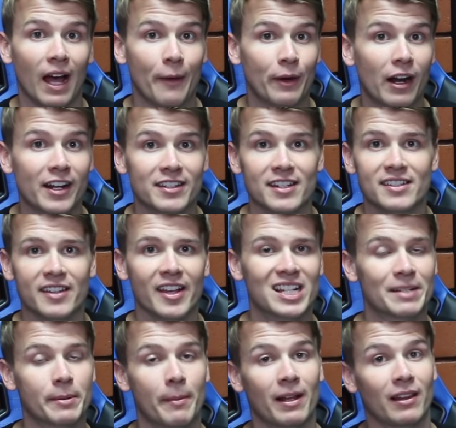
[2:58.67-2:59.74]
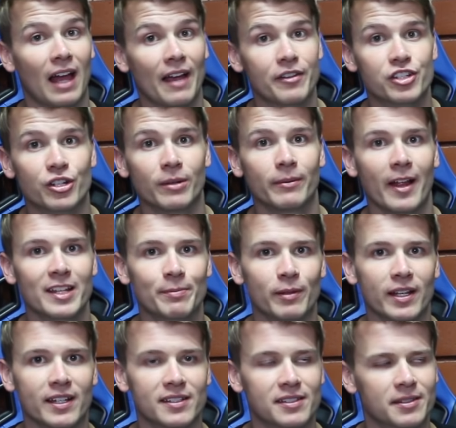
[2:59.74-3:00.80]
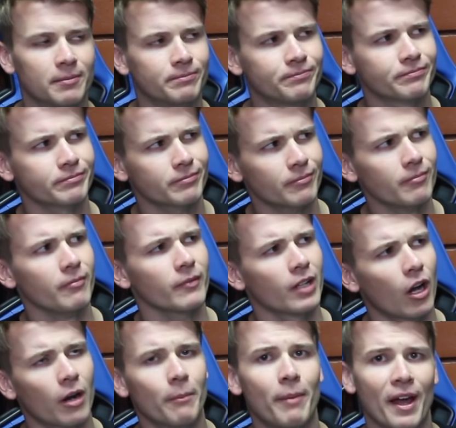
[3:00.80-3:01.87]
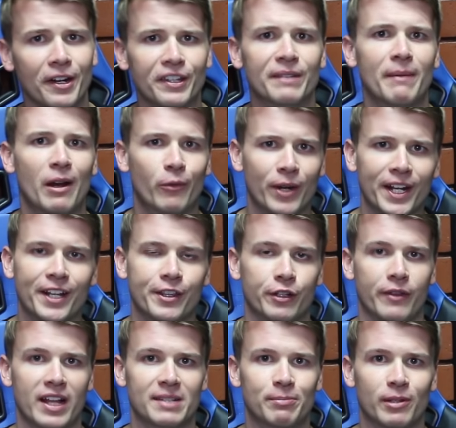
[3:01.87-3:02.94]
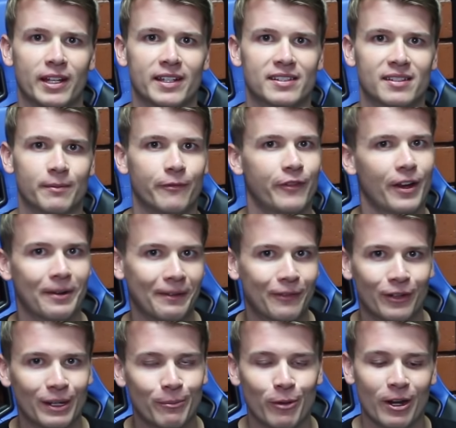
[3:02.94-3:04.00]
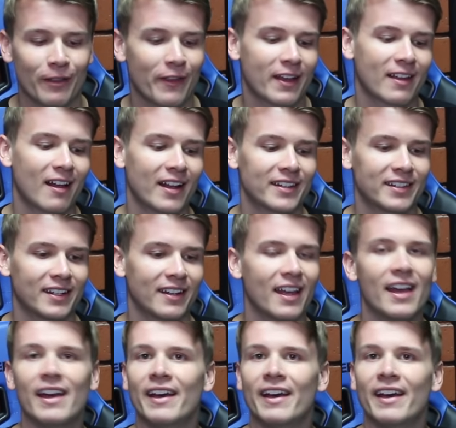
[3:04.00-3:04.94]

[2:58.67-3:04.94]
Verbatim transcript: I would honestly say some of my live stream Let's Plays are better than my regular Let's Plays. I'm very, very proud of that content